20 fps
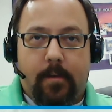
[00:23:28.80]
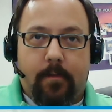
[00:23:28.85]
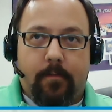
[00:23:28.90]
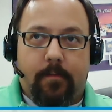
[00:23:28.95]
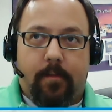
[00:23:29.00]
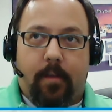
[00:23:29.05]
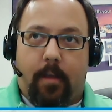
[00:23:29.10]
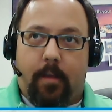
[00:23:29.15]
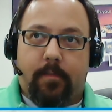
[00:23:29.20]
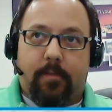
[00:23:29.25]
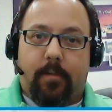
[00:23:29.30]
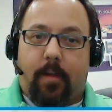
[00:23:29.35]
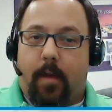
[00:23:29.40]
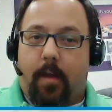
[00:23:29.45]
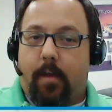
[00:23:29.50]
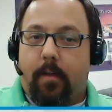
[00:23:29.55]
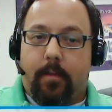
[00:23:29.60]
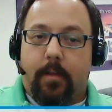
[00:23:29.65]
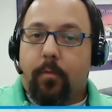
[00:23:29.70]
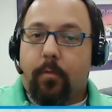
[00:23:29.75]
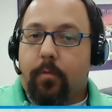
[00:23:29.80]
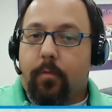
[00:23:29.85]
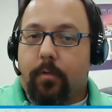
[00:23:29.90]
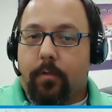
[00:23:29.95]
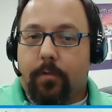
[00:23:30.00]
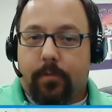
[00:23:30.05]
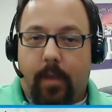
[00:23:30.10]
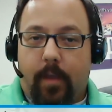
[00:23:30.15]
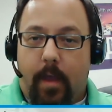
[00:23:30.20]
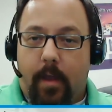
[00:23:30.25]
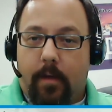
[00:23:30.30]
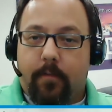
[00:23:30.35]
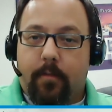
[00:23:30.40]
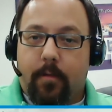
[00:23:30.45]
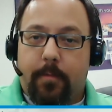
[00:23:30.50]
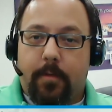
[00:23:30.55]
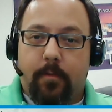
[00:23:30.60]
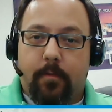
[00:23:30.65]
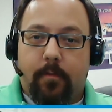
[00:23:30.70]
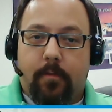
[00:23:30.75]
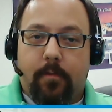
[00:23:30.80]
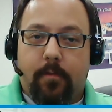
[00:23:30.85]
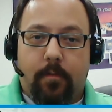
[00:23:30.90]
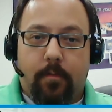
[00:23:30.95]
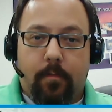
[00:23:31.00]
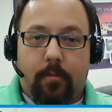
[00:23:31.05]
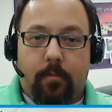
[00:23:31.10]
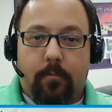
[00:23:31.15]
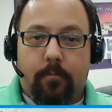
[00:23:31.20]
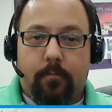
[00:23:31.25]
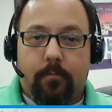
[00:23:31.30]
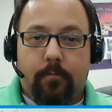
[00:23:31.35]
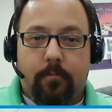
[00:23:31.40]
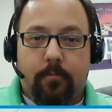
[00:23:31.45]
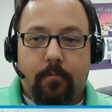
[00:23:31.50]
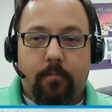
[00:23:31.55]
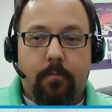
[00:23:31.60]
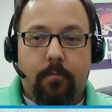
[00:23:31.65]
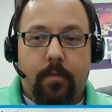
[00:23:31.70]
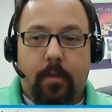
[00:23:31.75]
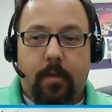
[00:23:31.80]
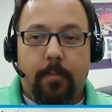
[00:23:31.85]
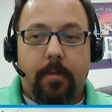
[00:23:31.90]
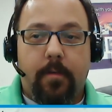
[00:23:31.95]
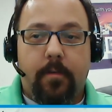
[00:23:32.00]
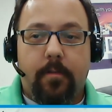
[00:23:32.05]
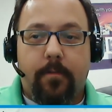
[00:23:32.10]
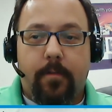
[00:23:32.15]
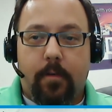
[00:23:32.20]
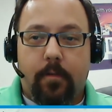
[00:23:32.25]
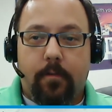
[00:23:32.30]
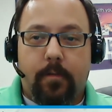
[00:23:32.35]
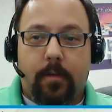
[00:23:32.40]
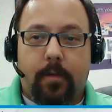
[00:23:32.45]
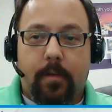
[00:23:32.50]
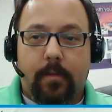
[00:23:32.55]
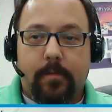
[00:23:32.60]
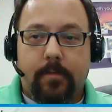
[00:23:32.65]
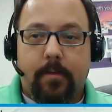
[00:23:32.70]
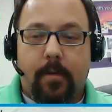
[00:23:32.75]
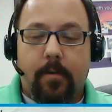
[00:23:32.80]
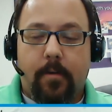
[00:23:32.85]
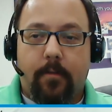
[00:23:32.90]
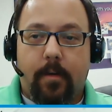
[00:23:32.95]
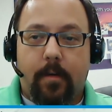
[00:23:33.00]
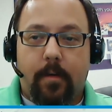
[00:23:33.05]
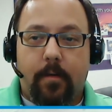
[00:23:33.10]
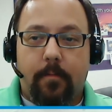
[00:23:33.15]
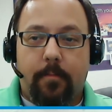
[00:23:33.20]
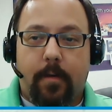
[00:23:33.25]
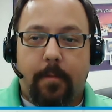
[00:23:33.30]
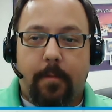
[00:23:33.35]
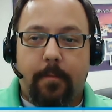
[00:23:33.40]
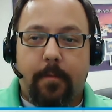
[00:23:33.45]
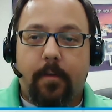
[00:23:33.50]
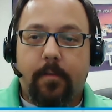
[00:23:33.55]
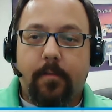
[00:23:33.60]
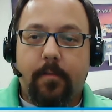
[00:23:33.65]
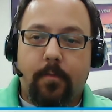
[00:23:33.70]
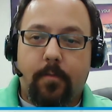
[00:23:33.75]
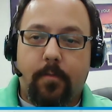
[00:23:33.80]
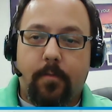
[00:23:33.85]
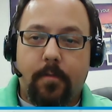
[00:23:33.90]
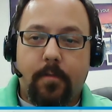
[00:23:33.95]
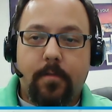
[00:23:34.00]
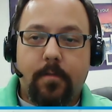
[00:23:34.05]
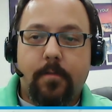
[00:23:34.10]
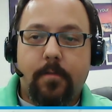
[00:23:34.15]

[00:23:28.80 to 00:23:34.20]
say, a style equals attribute to the image field that gets generated, but I'm not sure.